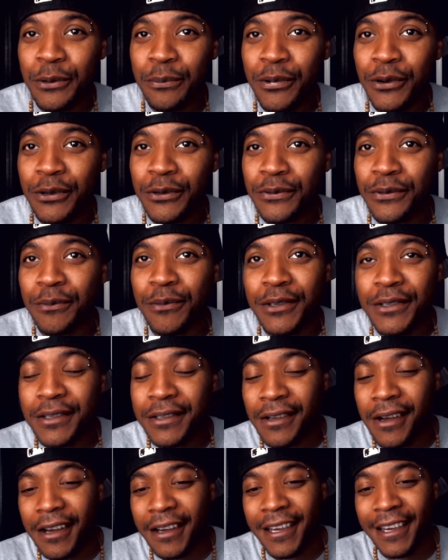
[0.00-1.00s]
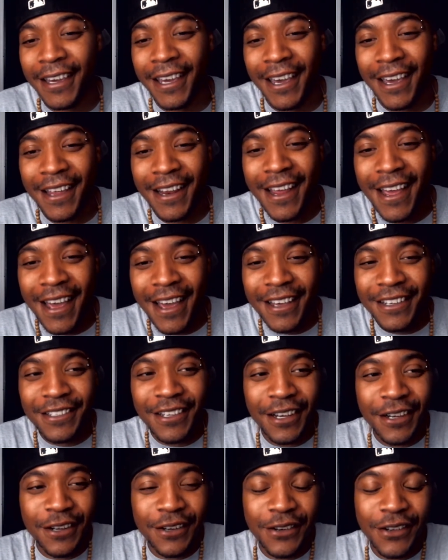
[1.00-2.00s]
polls for me so I
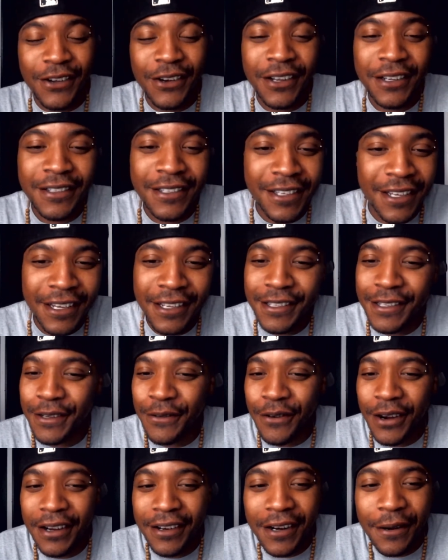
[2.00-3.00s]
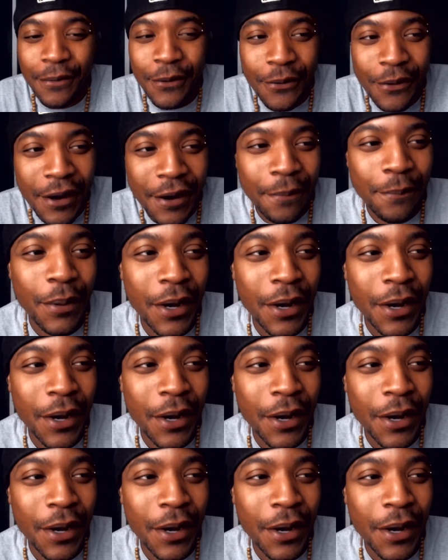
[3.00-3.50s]
could get to rank number one.